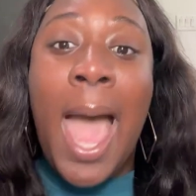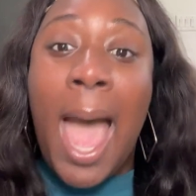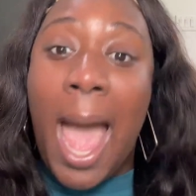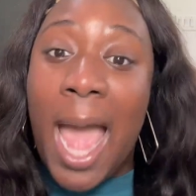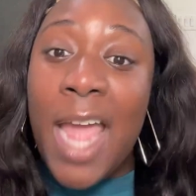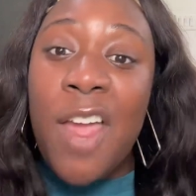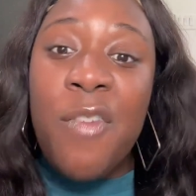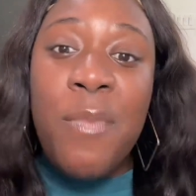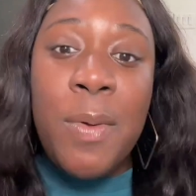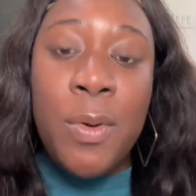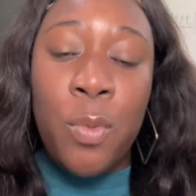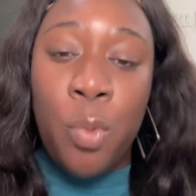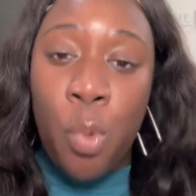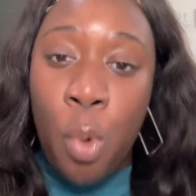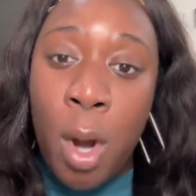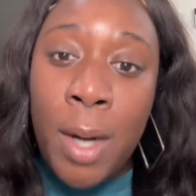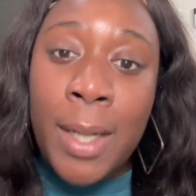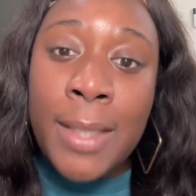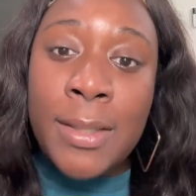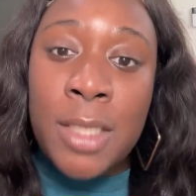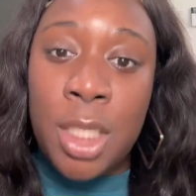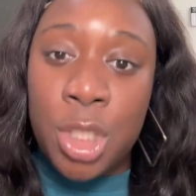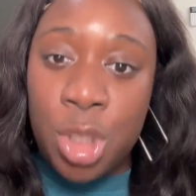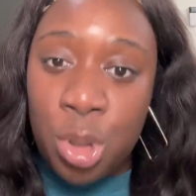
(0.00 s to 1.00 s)
I have been
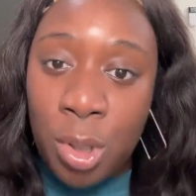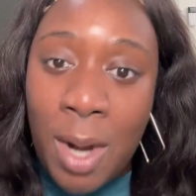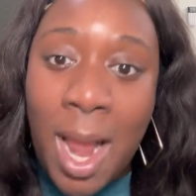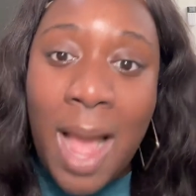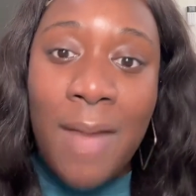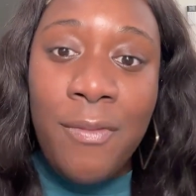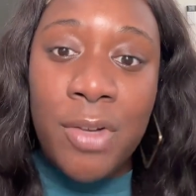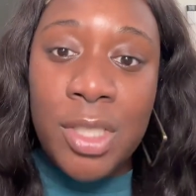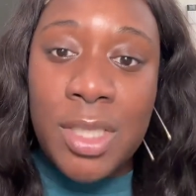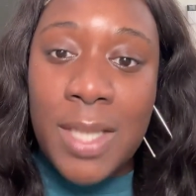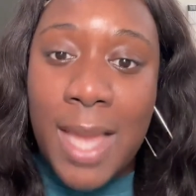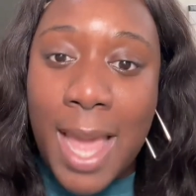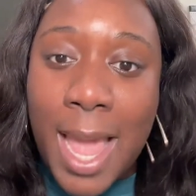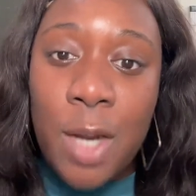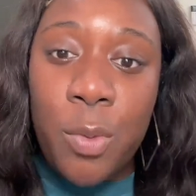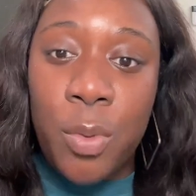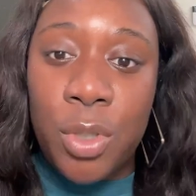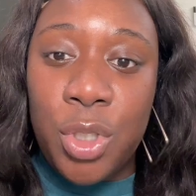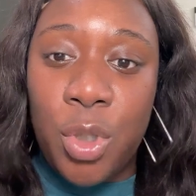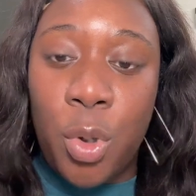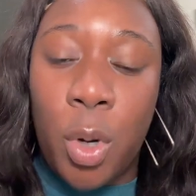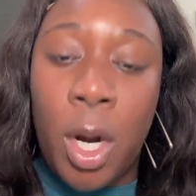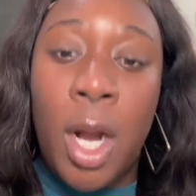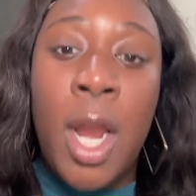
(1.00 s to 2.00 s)
wanting to travel to
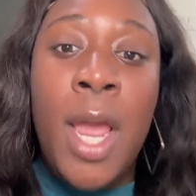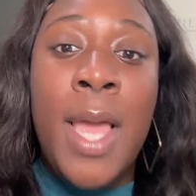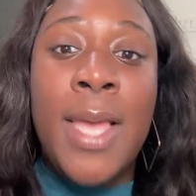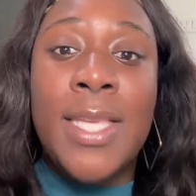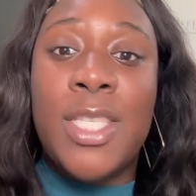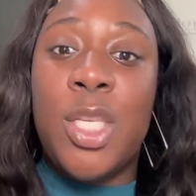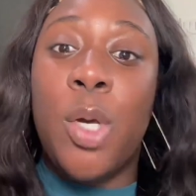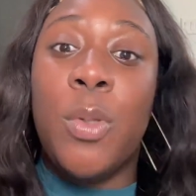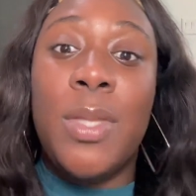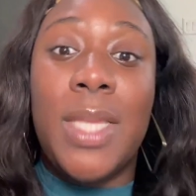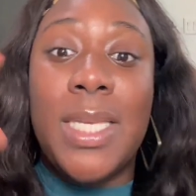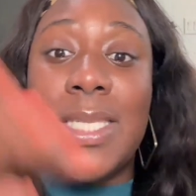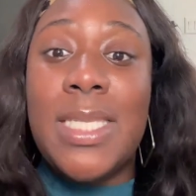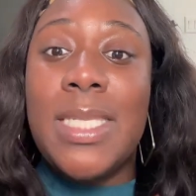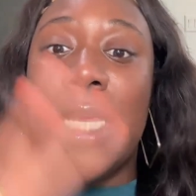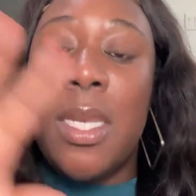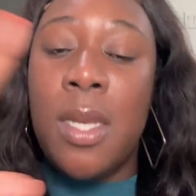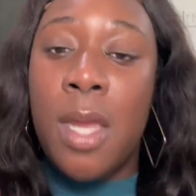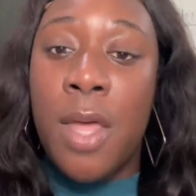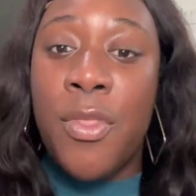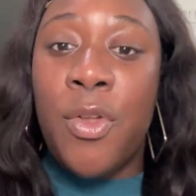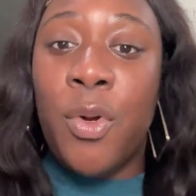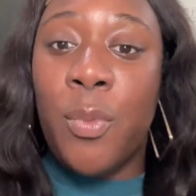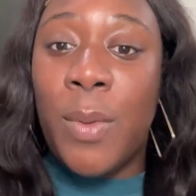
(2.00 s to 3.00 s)
Ecuador. So this is
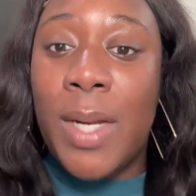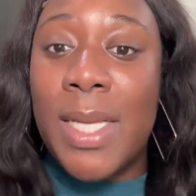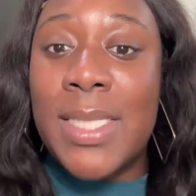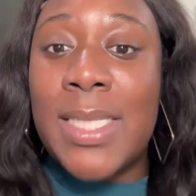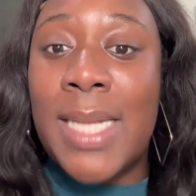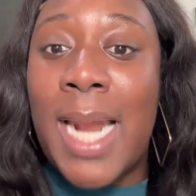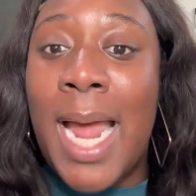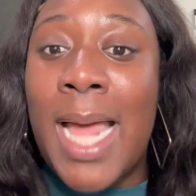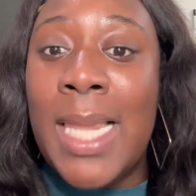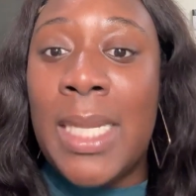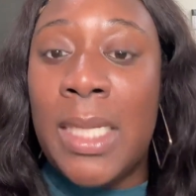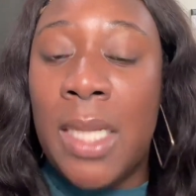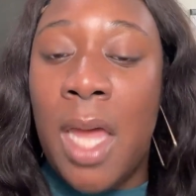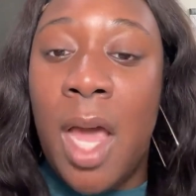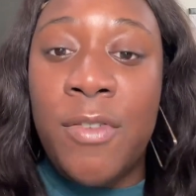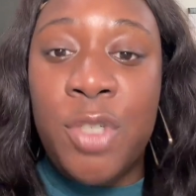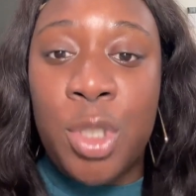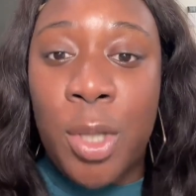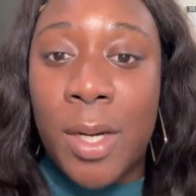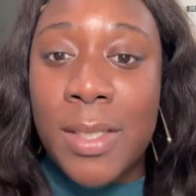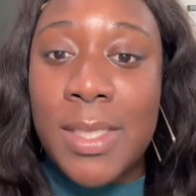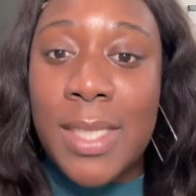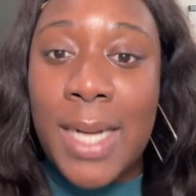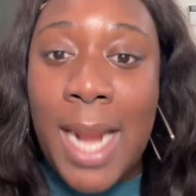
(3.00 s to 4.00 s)
another reason I
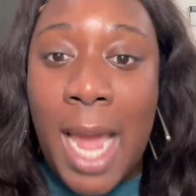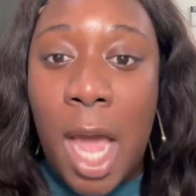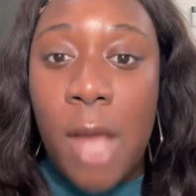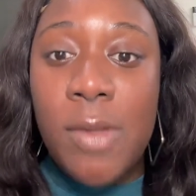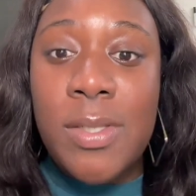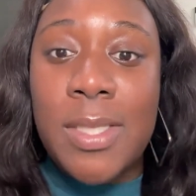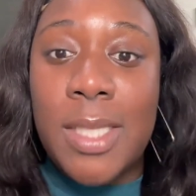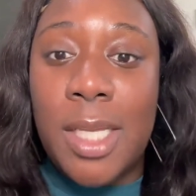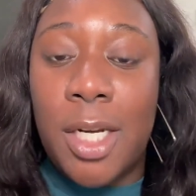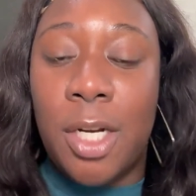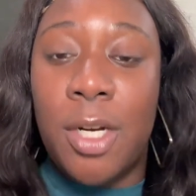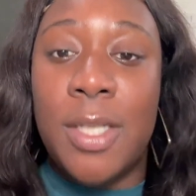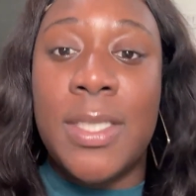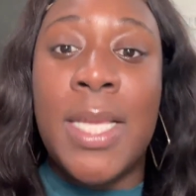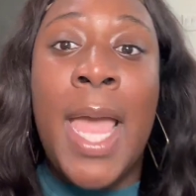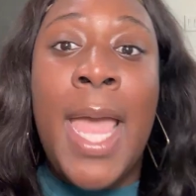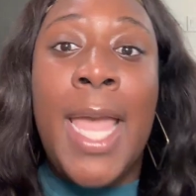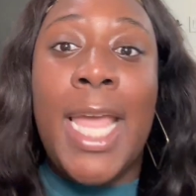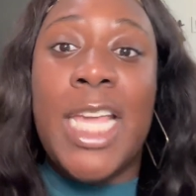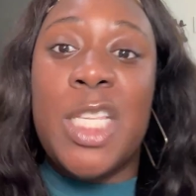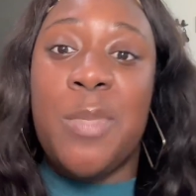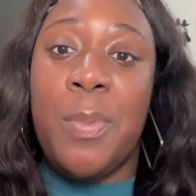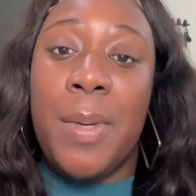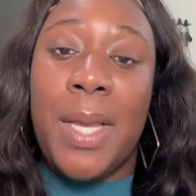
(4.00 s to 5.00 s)
love Trusted House Sitters,
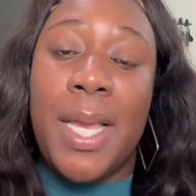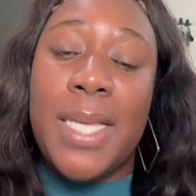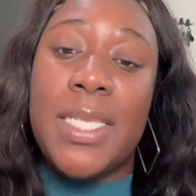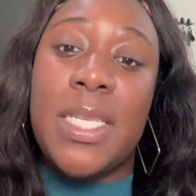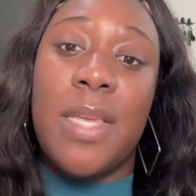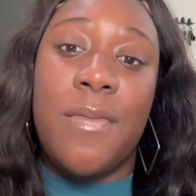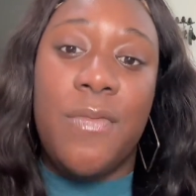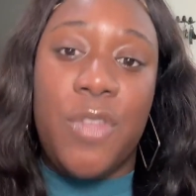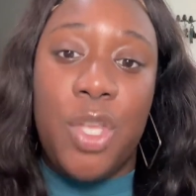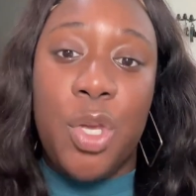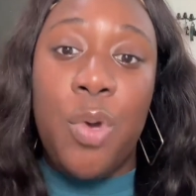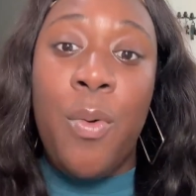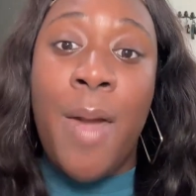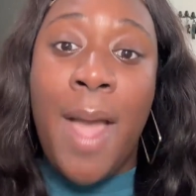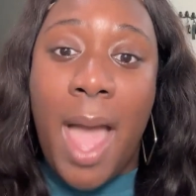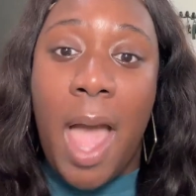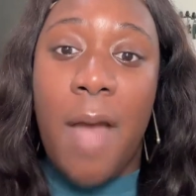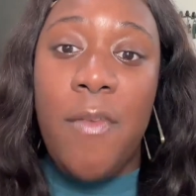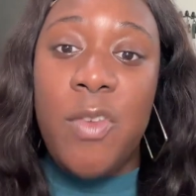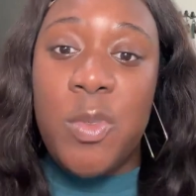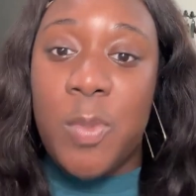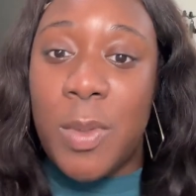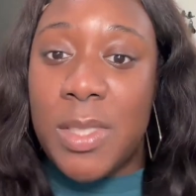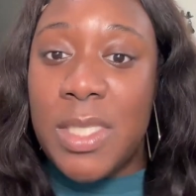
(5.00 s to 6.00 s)
is because if you
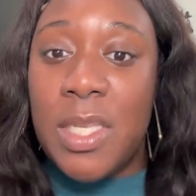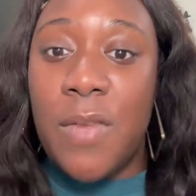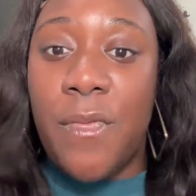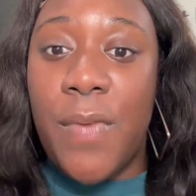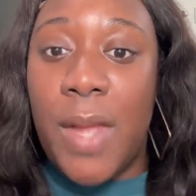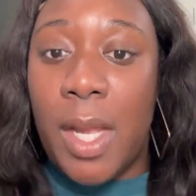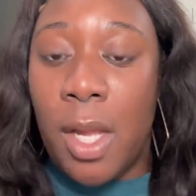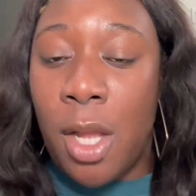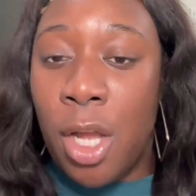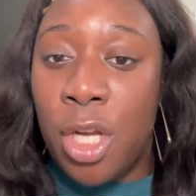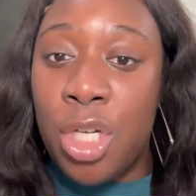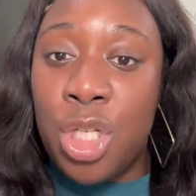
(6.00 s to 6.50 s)
have specific